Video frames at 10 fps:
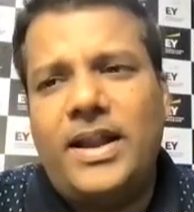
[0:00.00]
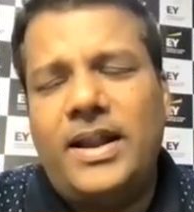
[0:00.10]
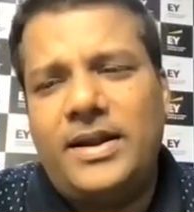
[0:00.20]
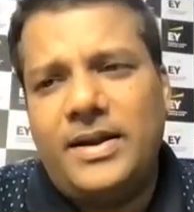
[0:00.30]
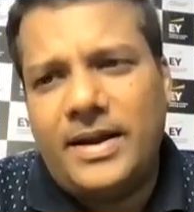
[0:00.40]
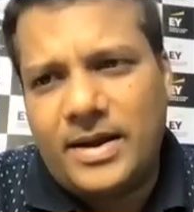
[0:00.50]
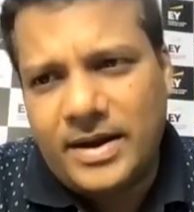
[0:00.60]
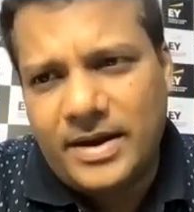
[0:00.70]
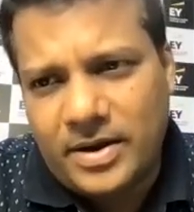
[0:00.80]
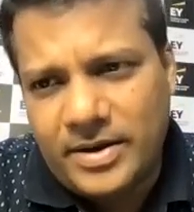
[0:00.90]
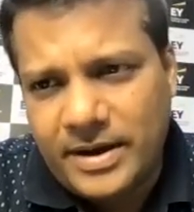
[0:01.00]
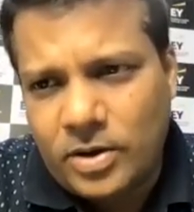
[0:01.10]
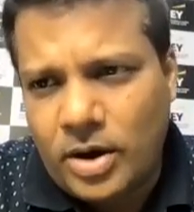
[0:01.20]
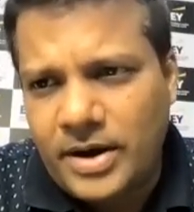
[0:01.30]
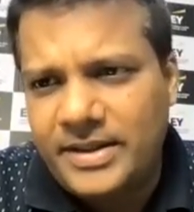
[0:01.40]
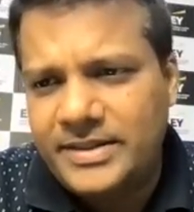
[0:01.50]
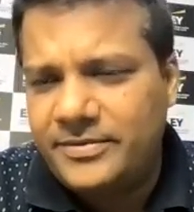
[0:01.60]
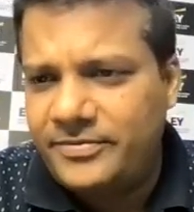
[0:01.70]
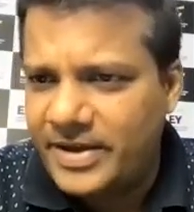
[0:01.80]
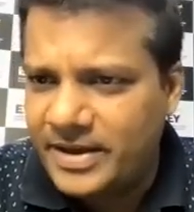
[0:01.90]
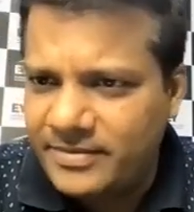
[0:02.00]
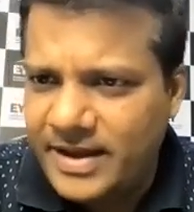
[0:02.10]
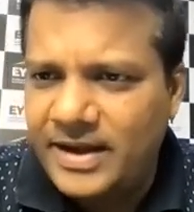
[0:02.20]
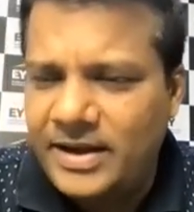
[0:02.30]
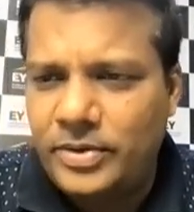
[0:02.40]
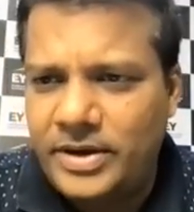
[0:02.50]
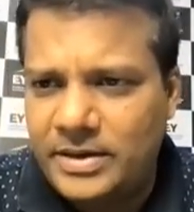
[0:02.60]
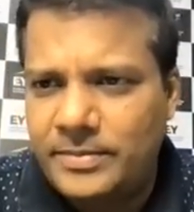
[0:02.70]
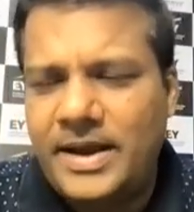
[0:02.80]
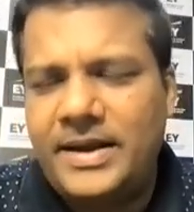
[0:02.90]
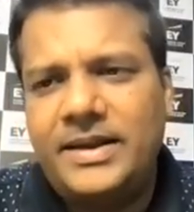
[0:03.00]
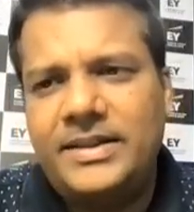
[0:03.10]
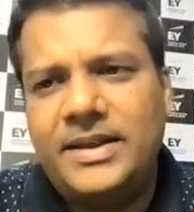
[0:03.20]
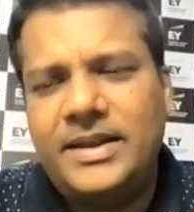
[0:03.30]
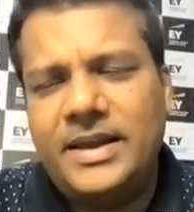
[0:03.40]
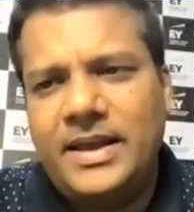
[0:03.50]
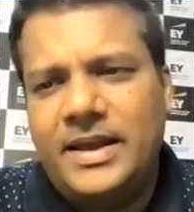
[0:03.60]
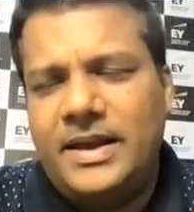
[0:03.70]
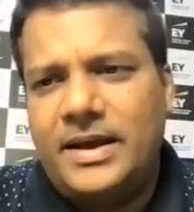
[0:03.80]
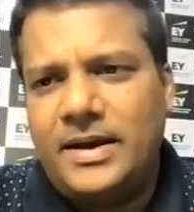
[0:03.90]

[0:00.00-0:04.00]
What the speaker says: while recording the fair value, determining the